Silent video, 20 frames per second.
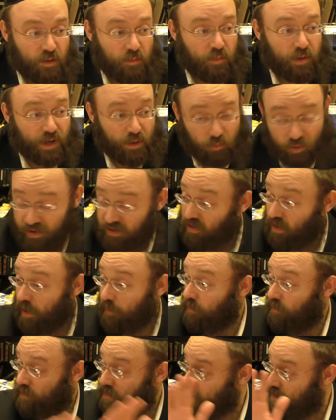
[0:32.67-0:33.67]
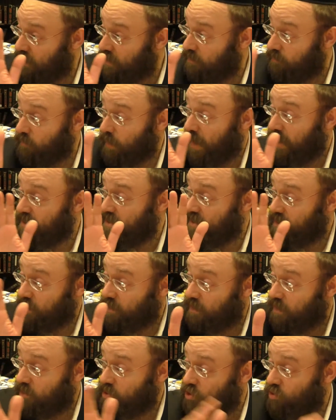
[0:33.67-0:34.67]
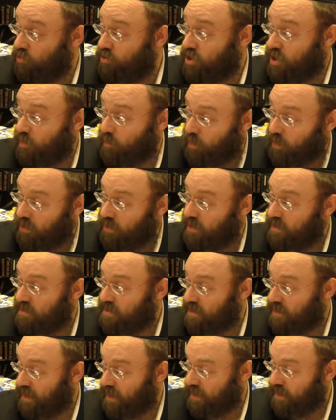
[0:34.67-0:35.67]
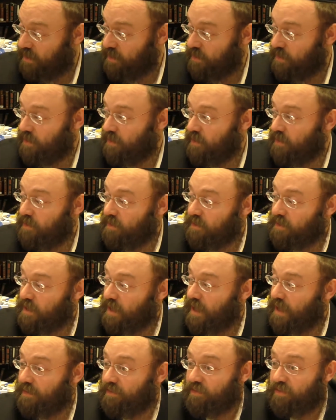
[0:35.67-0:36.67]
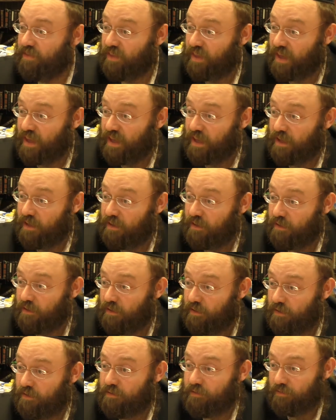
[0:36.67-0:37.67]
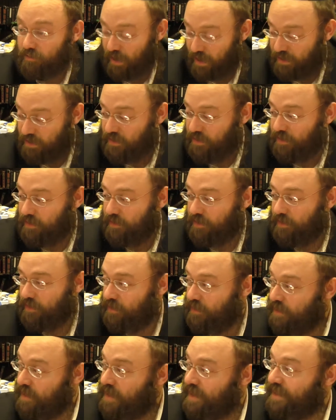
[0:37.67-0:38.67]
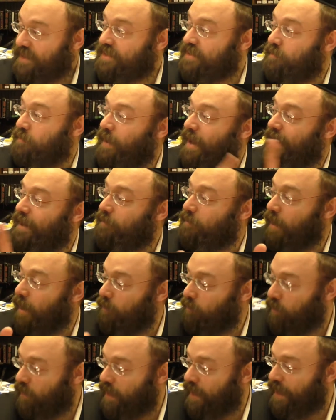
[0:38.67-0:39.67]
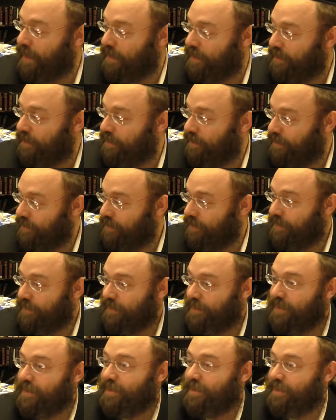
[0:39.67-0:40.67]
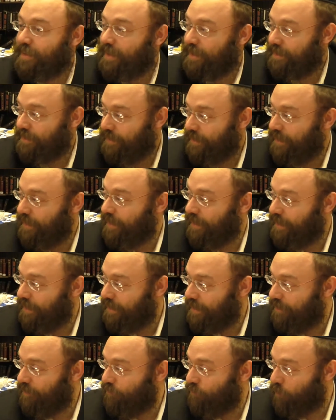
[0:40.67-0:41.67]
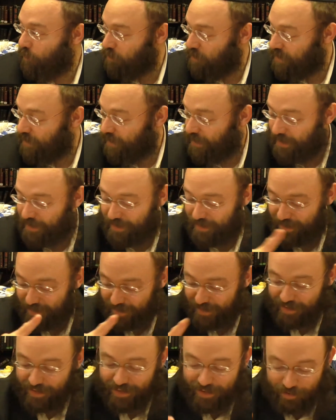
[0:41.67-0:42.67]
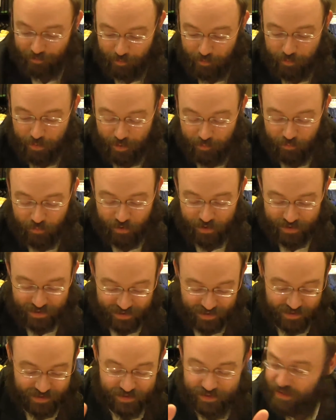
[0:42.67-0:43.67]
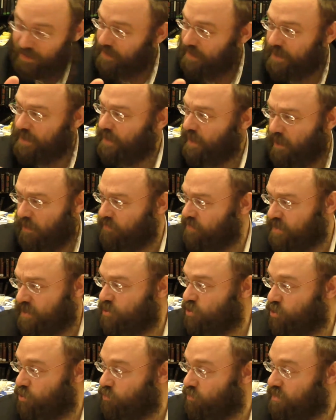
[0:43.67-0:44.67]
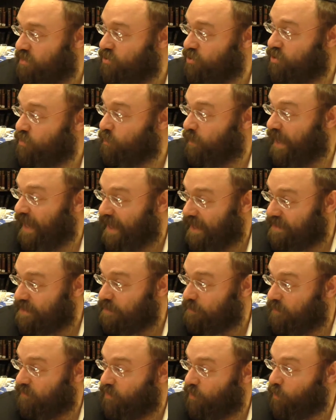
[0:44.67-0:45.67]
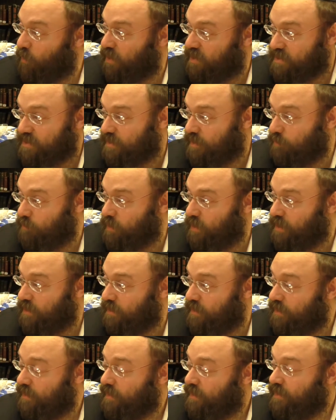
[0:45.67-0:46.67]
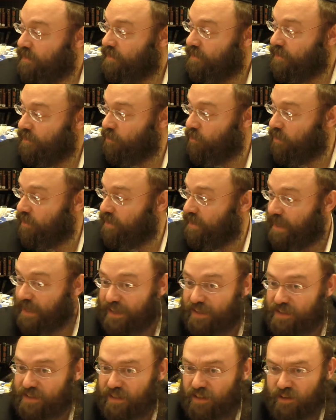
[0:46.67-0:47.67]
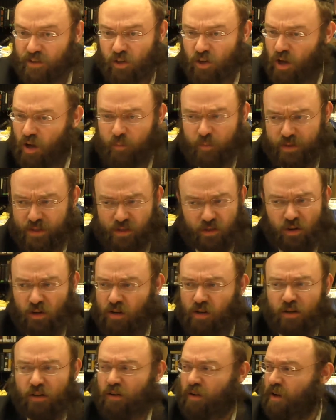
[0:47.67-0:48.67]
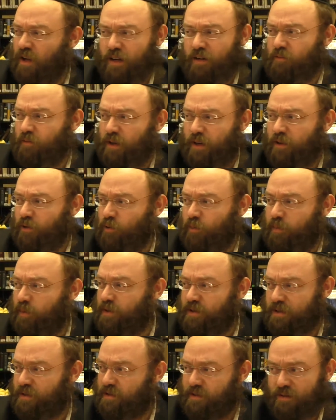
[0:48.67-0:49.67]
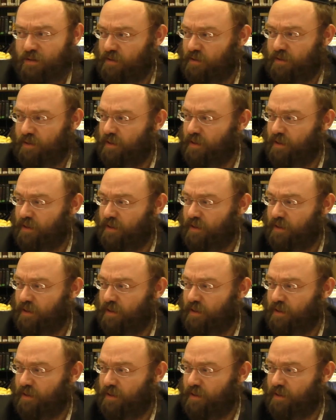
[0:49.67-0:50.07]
But at one time there was an amazing uh, Jewish community in Saloniki. They and they, the whole board. Right. Sure. There's a man on my block on Shabbos, that uh, from, the, you remember, he says, he loves the Jews. Just when I asked him if he wants to be the guy that could sell the chametz, no, no, no, I don't want to do business.